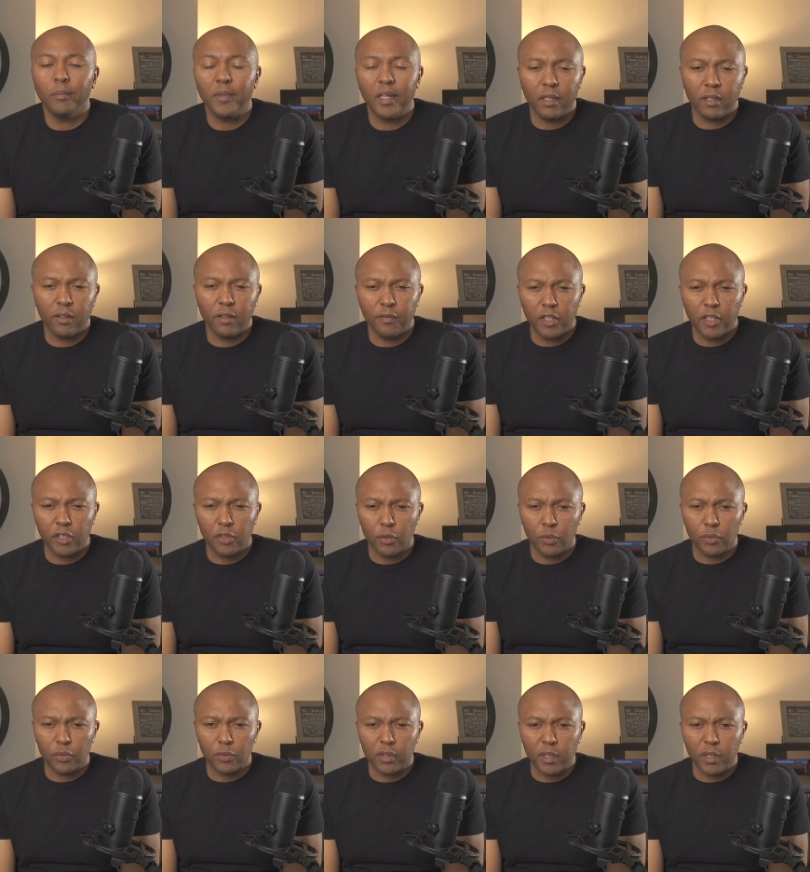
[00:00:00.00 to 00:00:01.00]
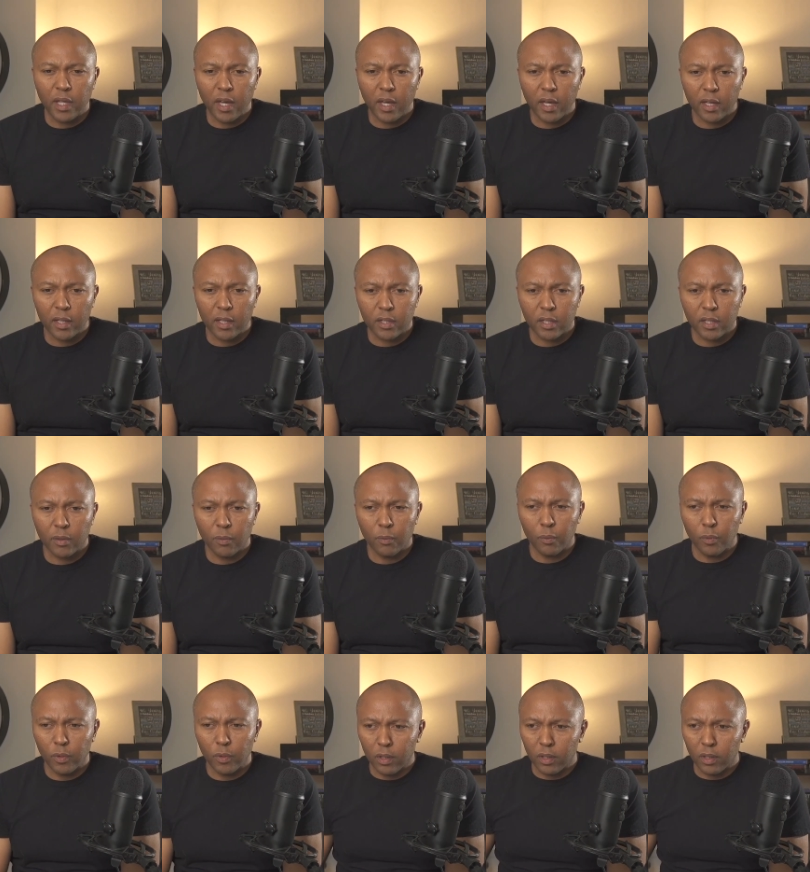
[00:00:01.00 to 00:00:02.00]
individuals that
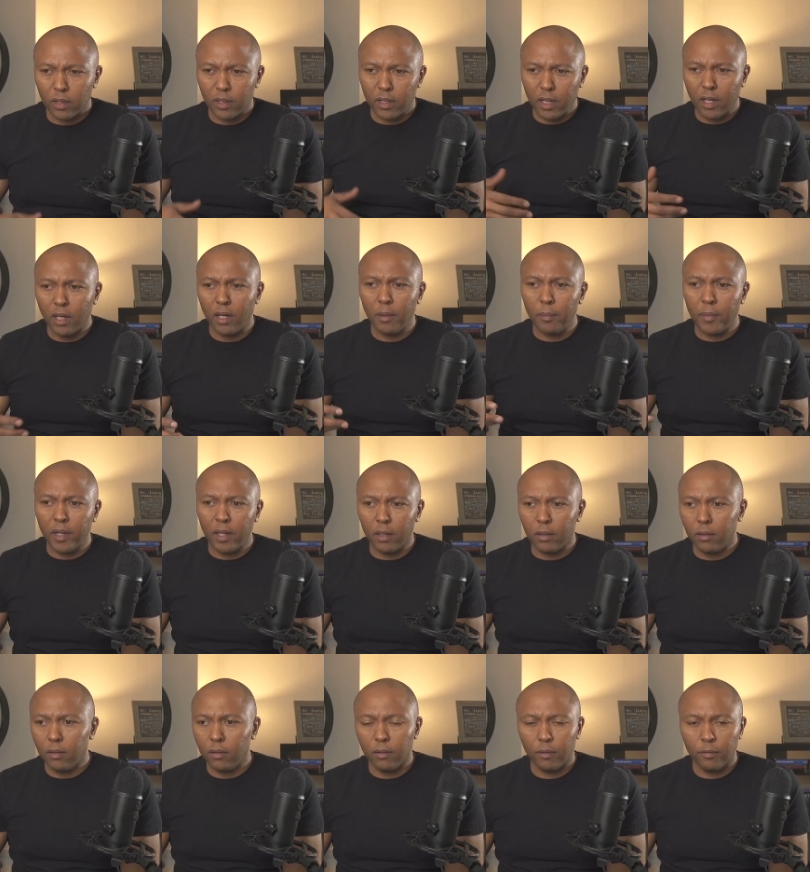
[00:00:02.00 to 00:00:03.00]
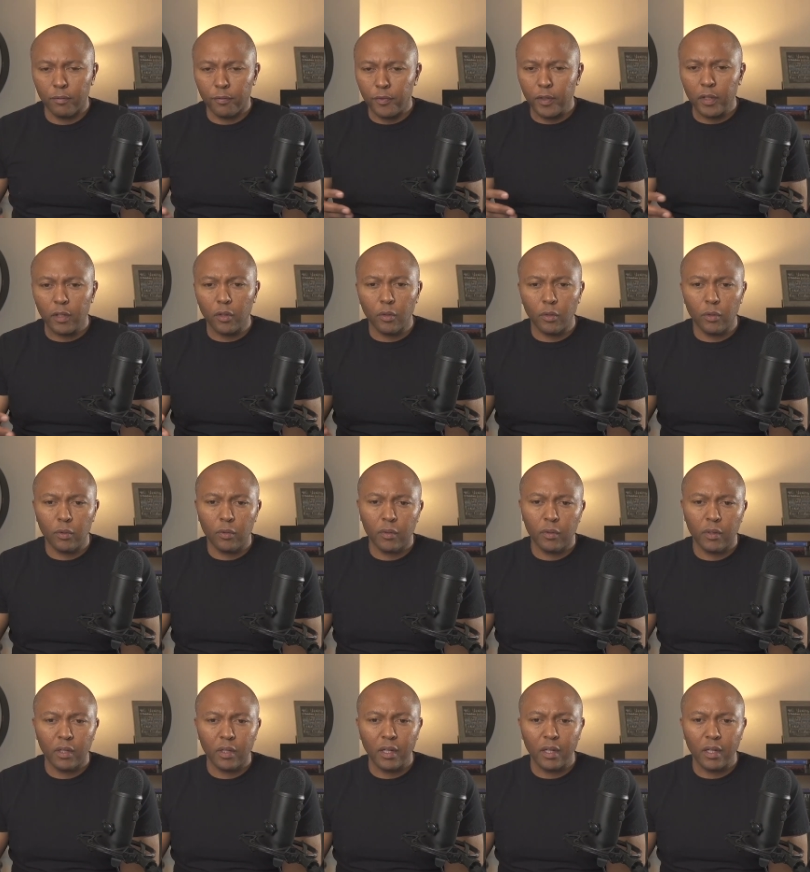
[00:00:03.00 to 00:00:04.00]
would come and
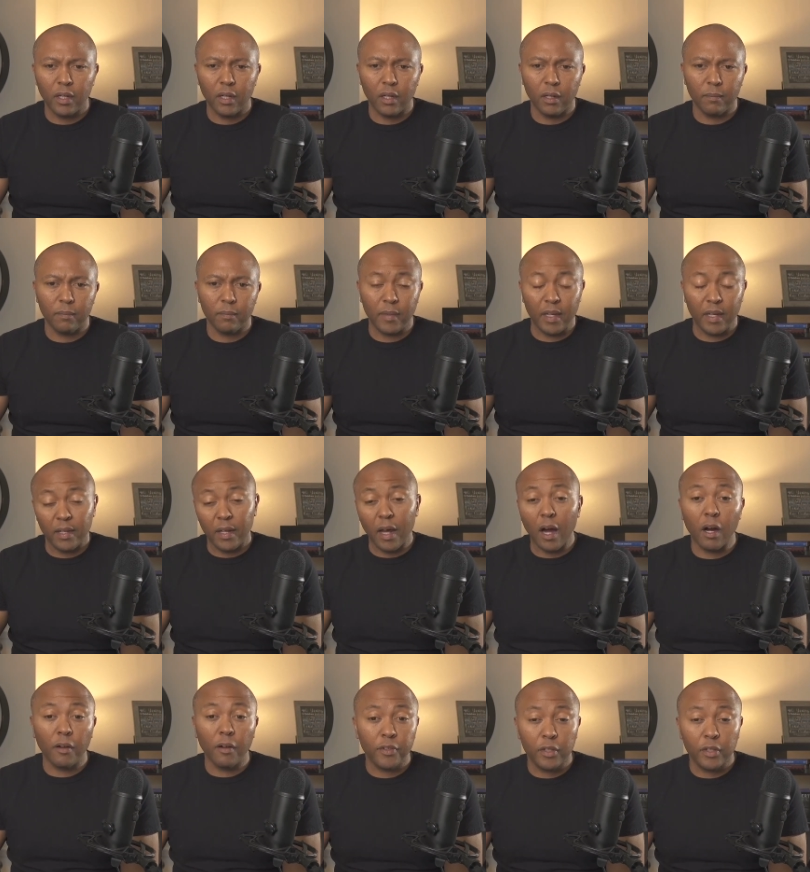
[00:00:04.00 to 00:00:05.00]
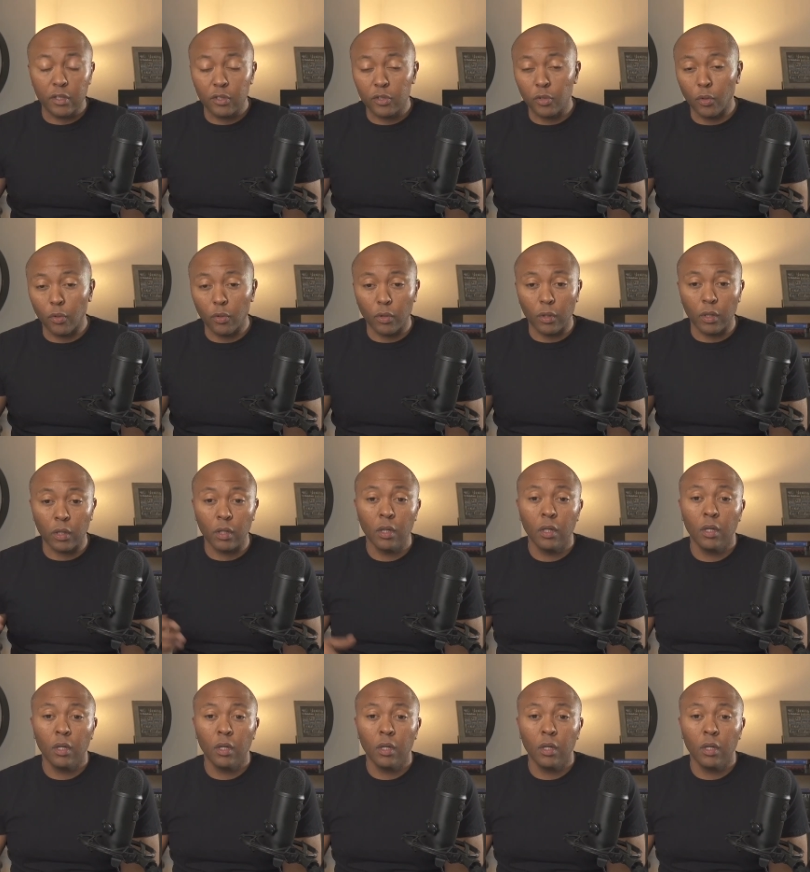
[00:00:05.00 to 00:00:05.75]
fill an office or